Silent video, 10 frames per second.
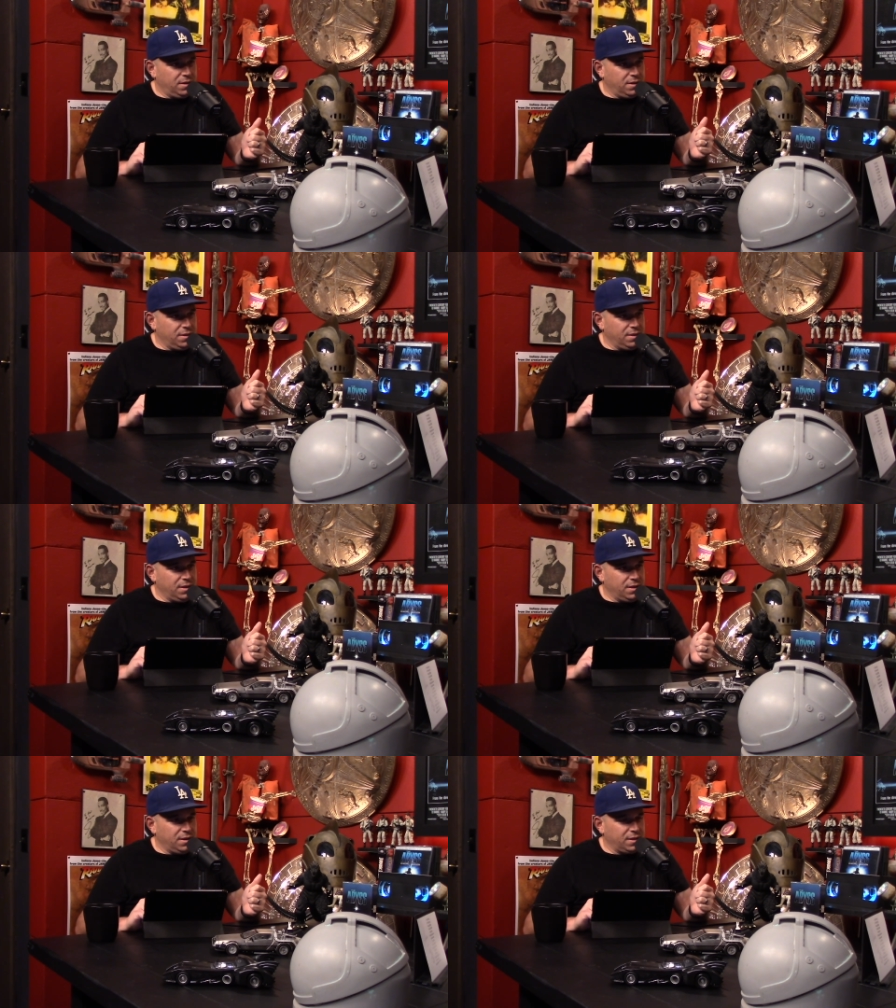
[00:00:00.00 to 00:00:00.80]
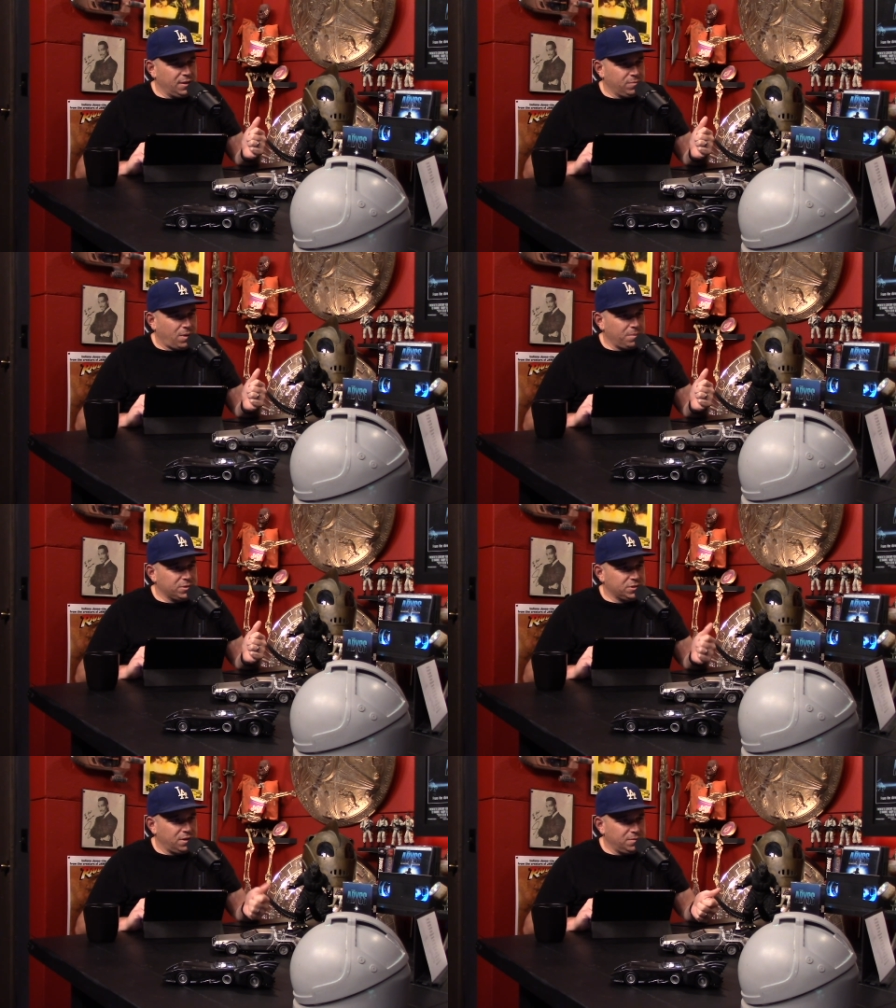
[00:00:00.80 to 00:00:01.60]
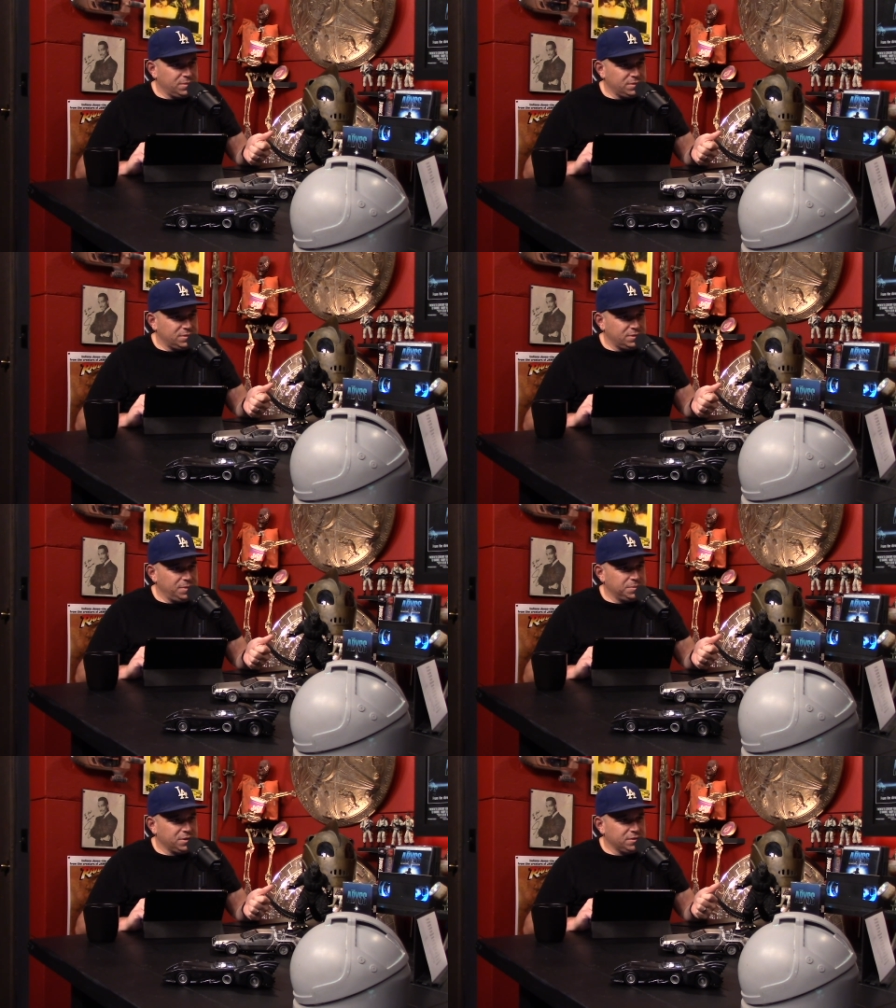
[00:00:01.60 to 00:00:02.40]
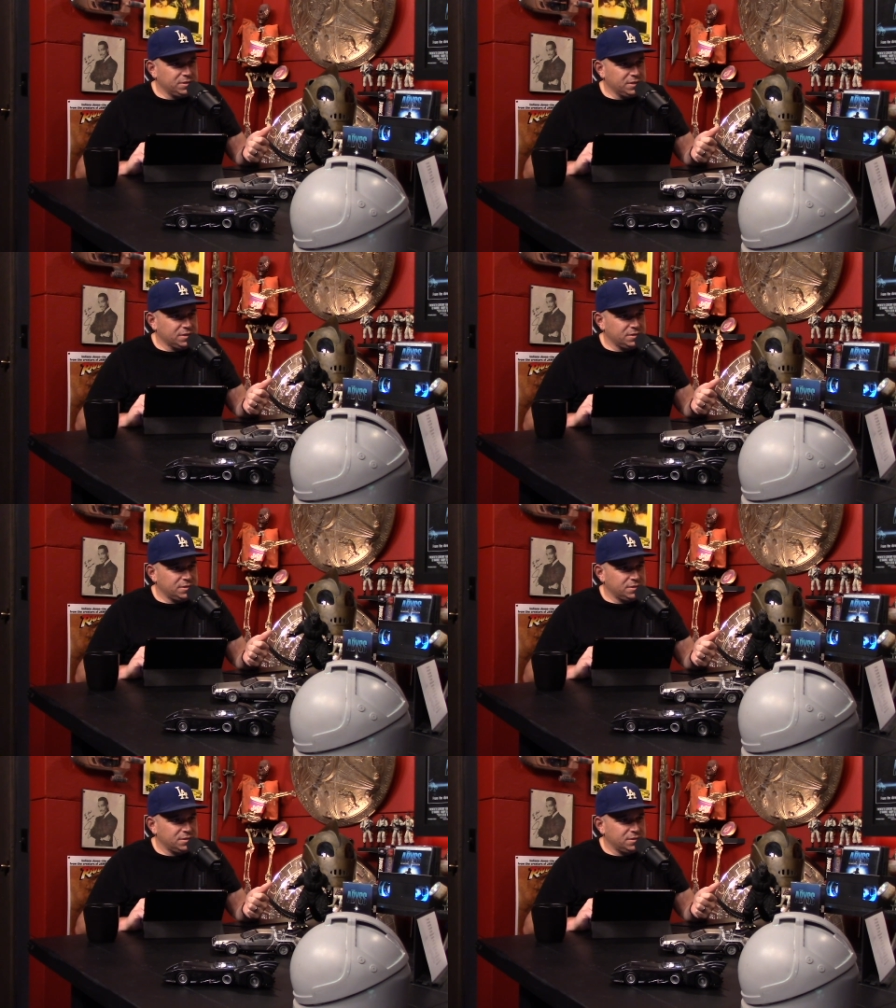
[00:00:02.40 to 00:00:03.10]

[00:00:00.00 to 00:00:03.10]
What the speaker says: And then I think Robert Shaw was Deep Star 6.